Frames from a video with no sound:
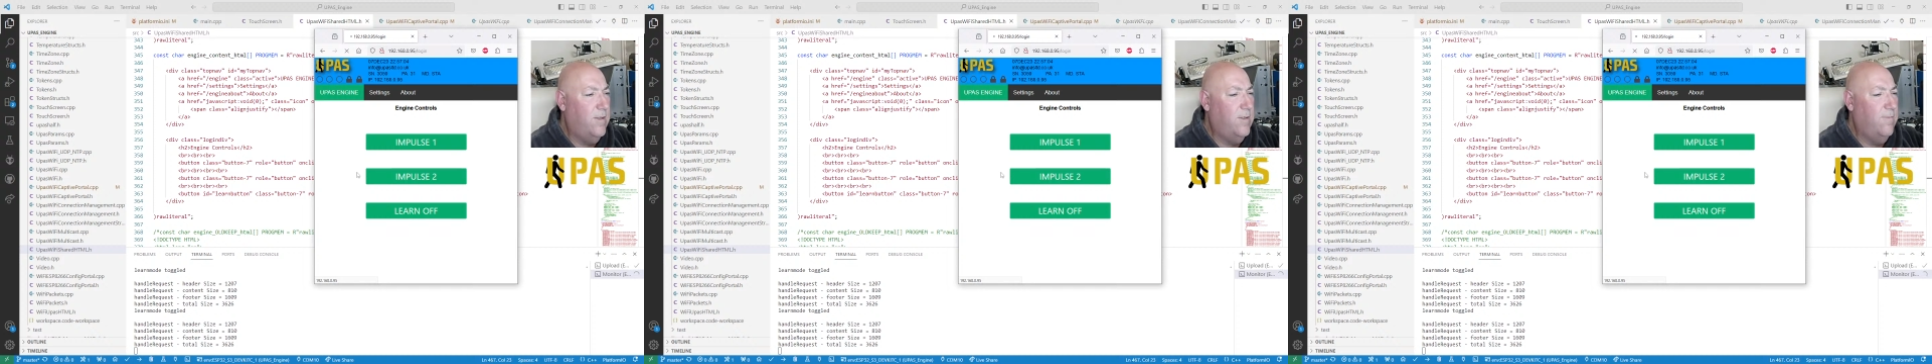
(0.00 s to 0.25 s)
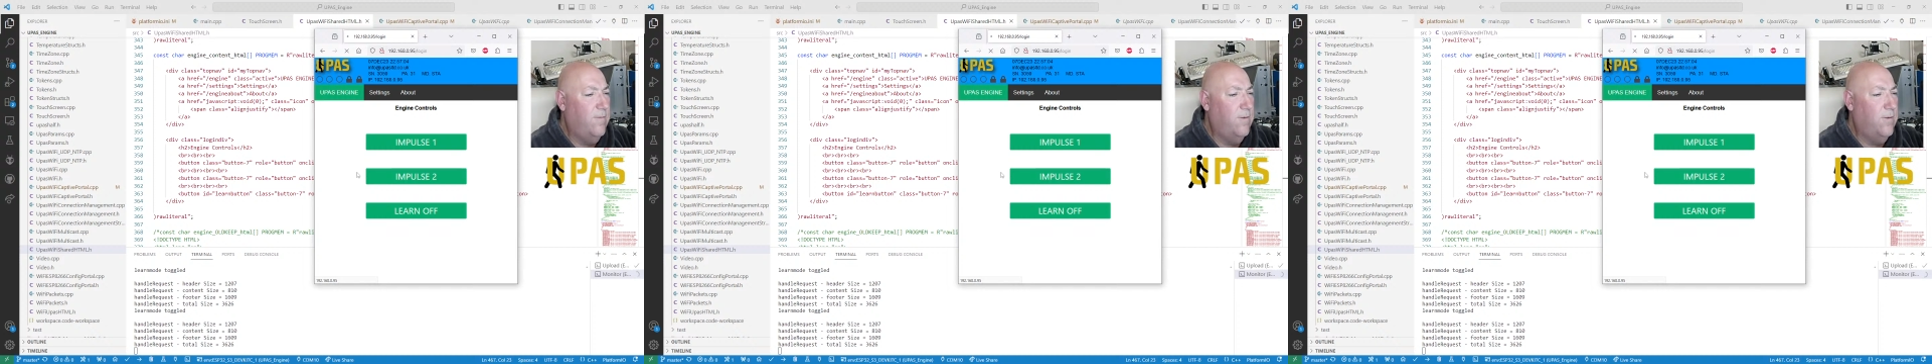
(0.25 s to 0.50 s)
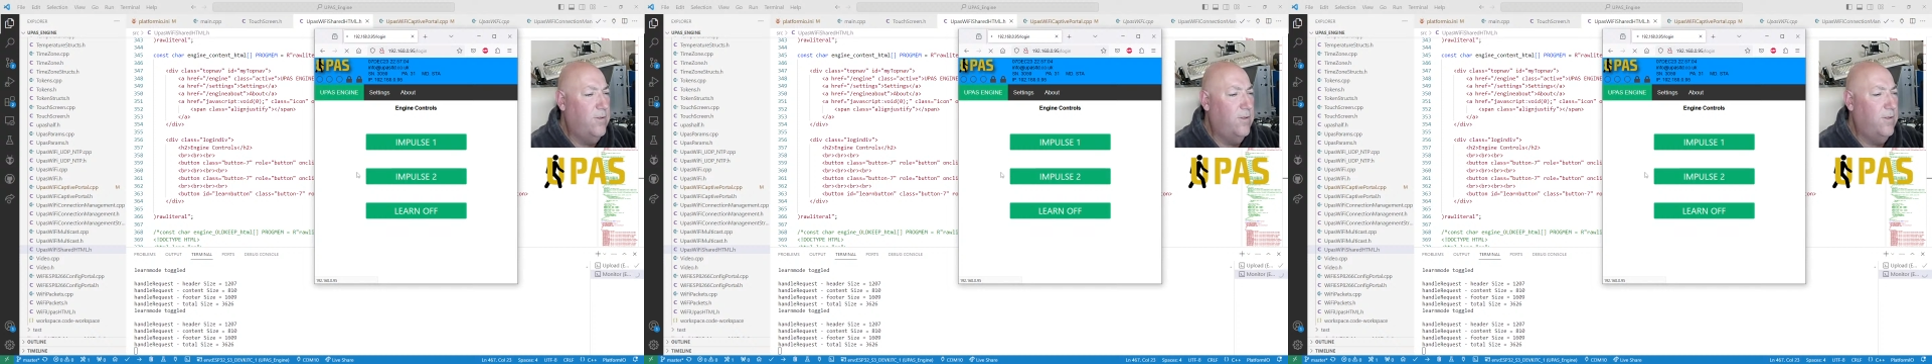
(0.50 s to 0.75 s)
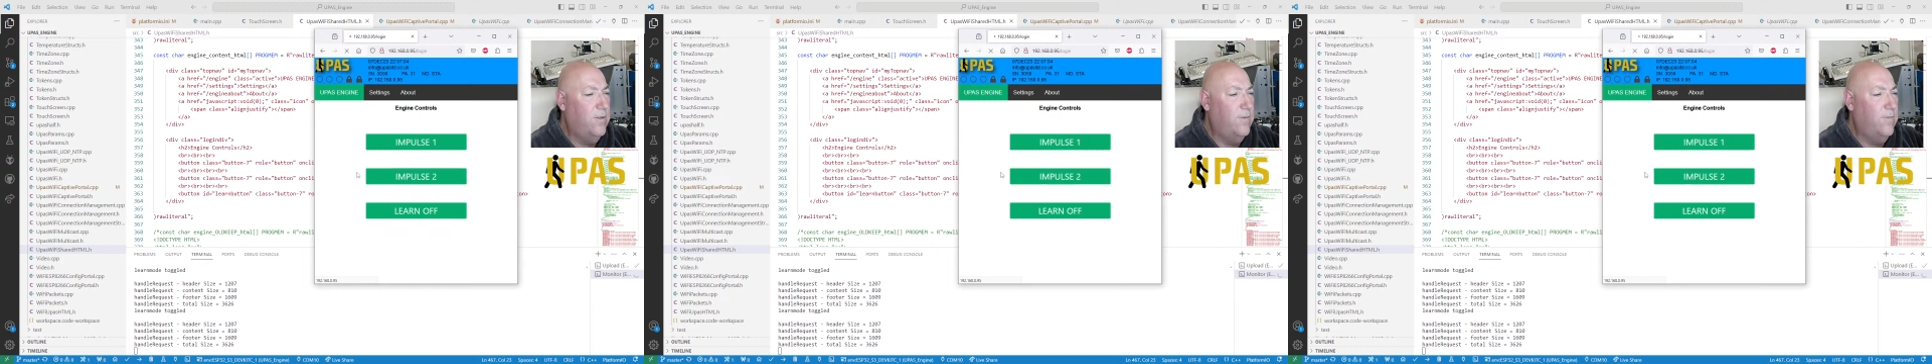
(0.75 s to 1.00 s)
some
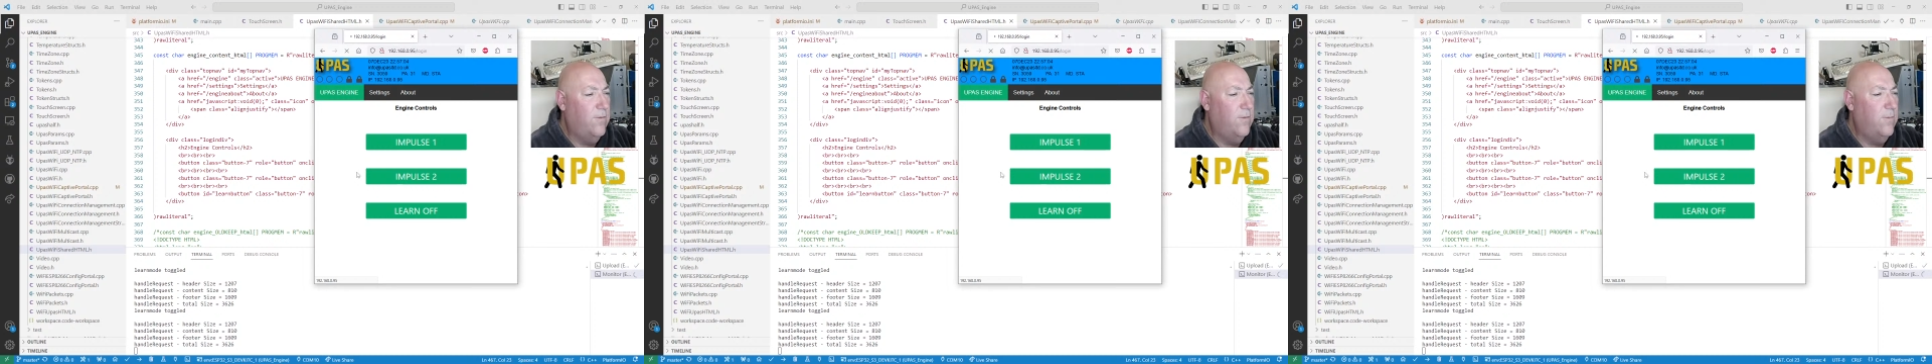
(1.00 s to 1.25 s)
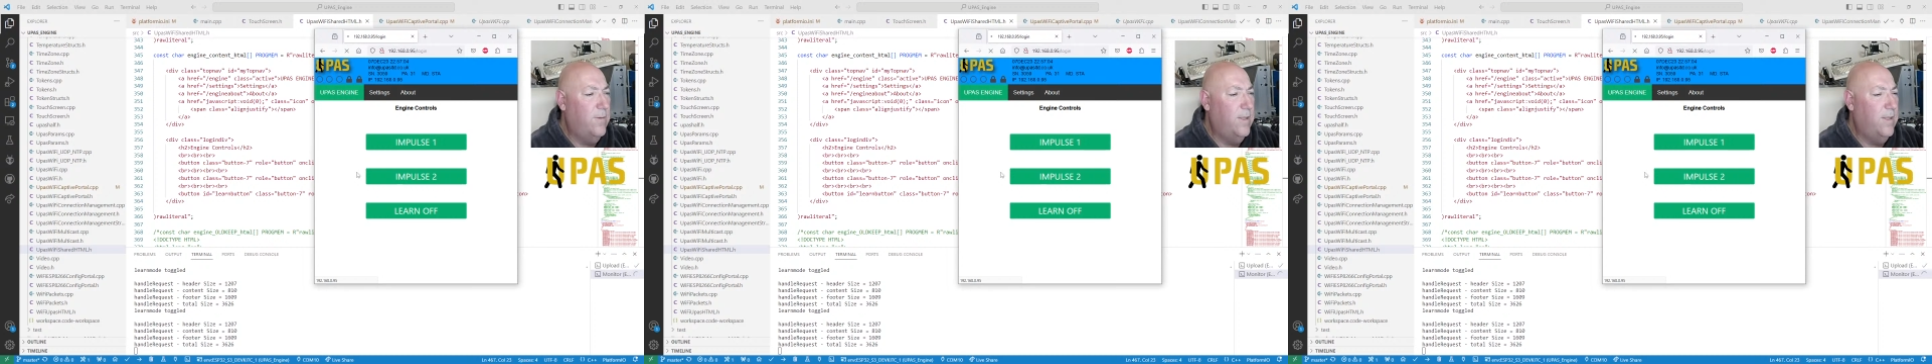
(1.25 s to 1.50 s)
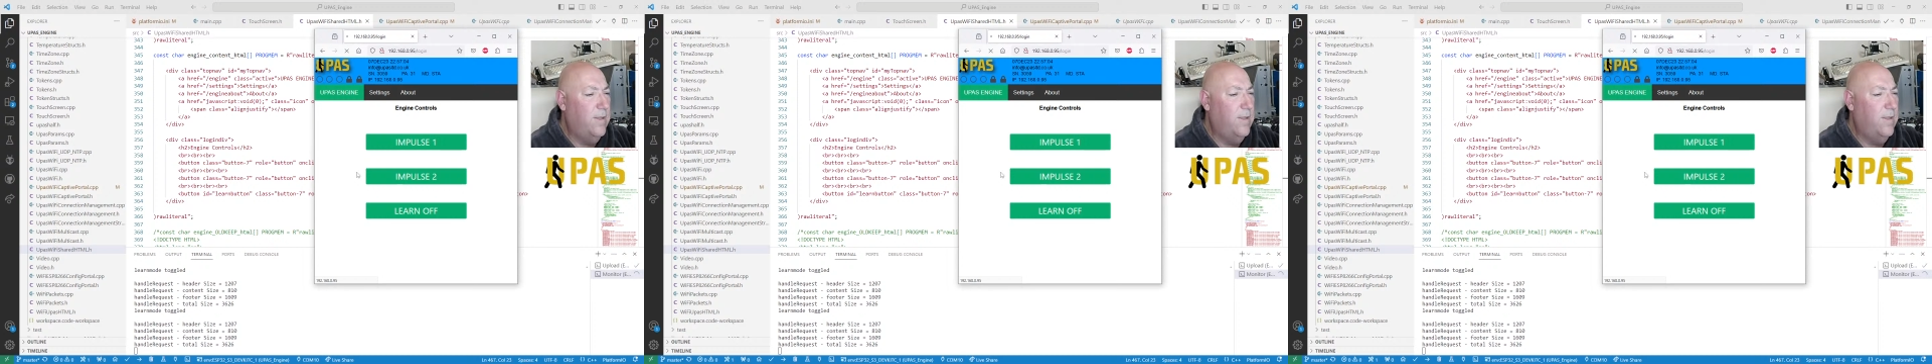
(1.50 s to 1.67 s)
functions for me.